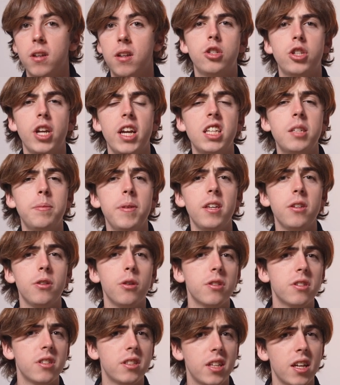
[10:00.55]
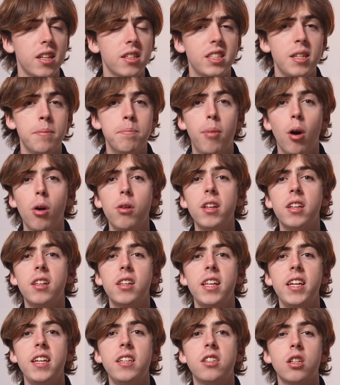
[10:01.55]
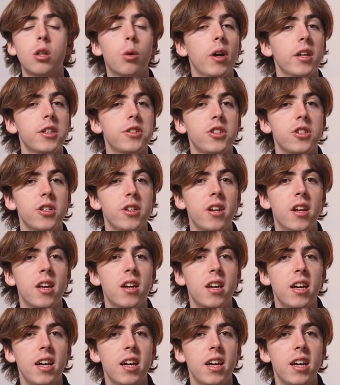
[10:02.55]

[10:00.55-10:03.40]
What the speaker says: Shakespeare uses it symbolically to question